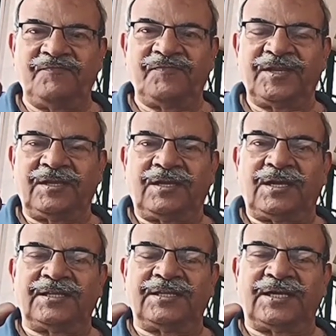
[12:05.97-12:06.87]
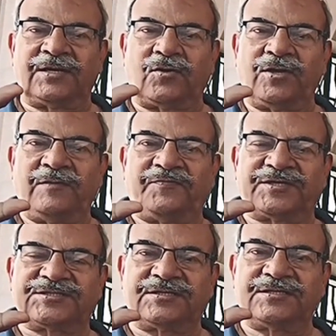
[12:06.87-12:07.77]
hub, and that oil
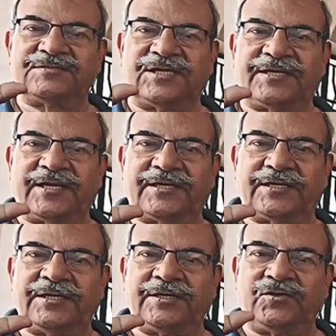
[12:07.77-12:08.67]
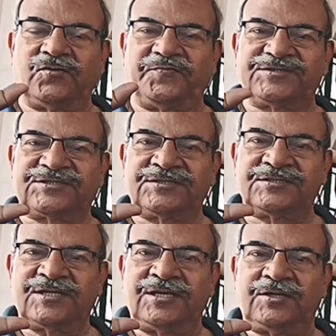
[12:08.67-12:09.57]
pressure is directed into
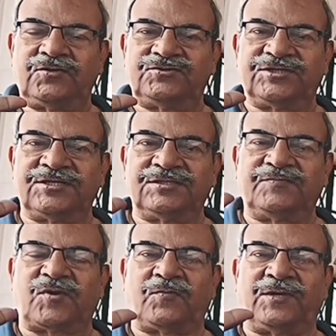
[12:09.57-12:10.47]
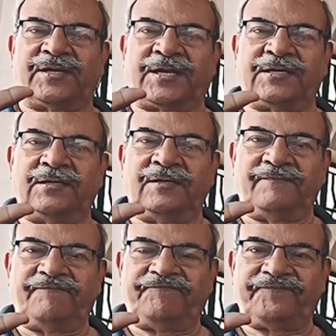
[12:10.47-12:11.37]
pistons to change the propeller angle.
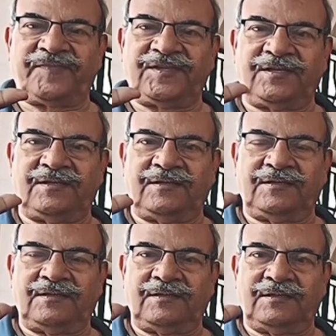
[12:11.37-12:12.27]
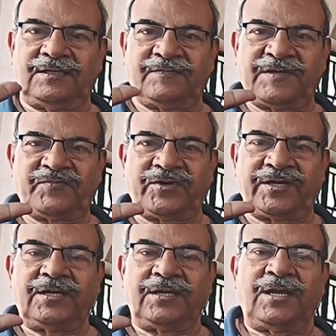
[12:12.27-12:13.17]
Get my
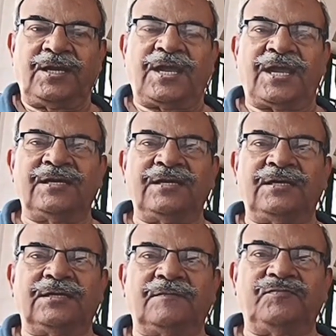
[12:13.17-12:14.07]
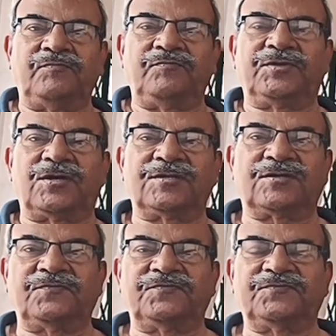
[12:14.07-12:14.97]
point? And because
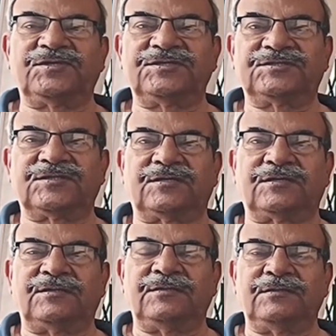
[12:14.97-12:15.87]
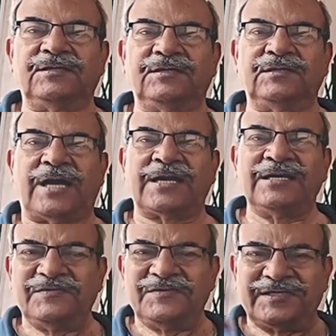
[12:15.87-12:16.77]
of this
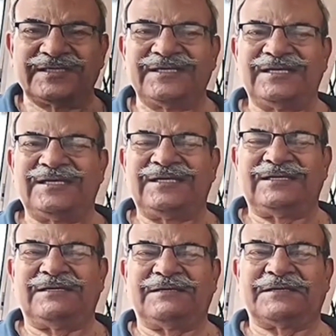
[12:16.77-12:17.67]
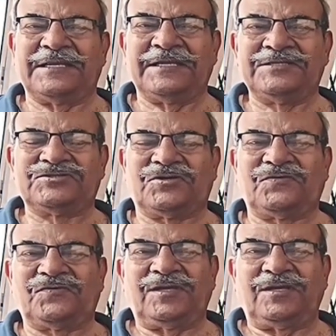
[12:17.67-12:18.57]
unlimited range
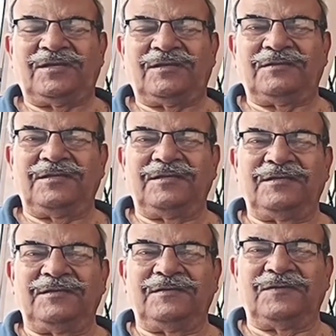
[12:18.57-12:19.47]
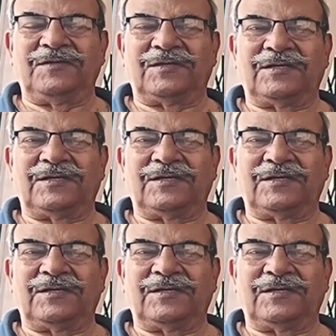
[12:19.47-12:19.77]
of the